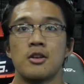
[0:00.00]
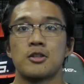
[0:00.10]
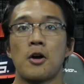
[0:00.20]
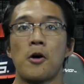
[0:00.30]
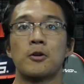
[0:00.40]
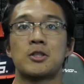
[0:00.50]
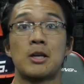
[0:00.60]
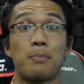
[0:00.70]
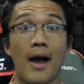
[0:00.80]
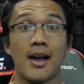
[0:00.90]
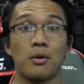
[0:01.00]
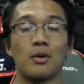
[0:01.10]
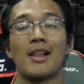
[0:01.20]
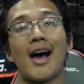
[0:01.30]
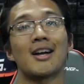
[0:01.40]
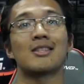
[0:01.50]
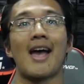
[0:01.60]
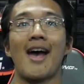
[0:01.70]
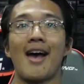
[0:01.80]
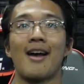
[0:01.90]
So sit back, relax,
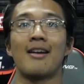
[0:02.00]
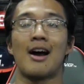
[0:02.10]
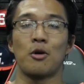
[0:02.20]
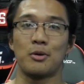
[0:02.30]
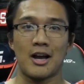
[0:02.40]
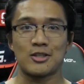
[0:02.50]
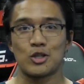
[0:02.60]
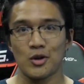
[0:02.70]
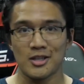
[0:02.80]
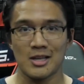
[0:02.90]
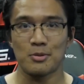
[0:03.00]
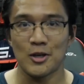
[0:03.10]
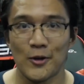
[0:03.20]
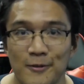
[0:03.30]
and I hope you guys enjoy this episode.